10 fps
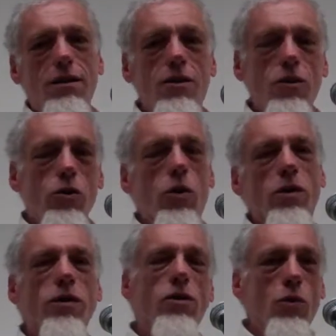New
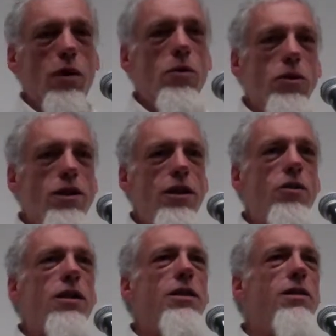Orleans. So Robert was here,
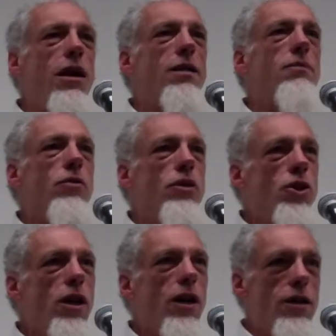and he signed up for a
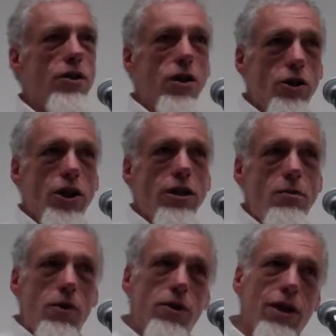
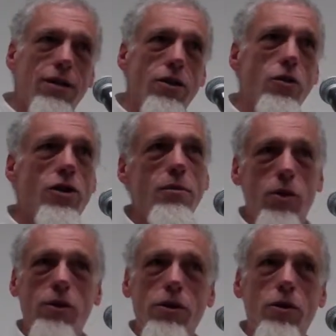Shakespeare class at UC
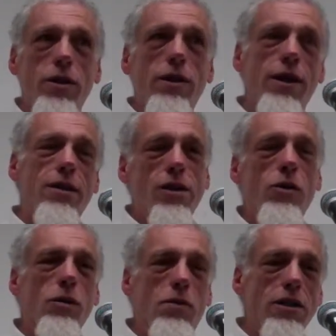Berkeley during the day because he
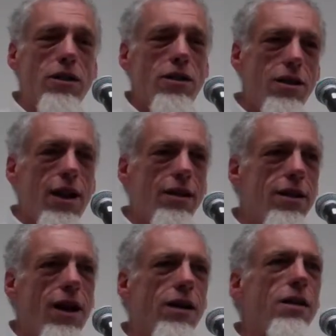only bussed at
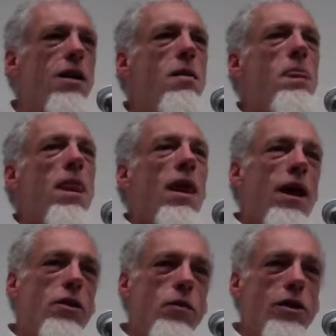night
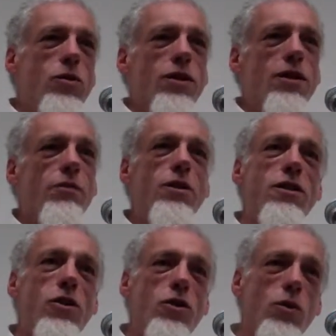at the restaurant in San
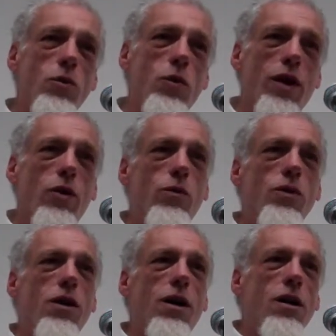Francisco, so he would ride over
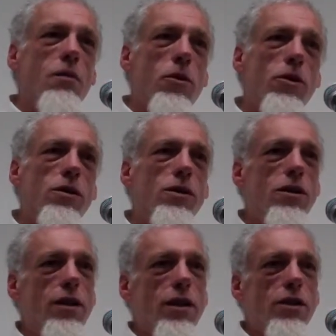to Berkeley to
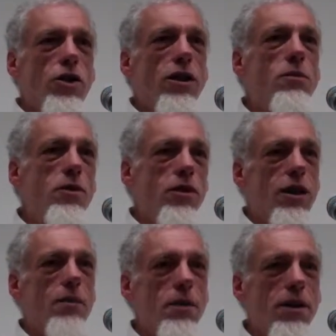the Shakespeare
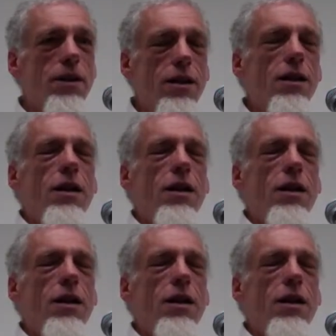Company and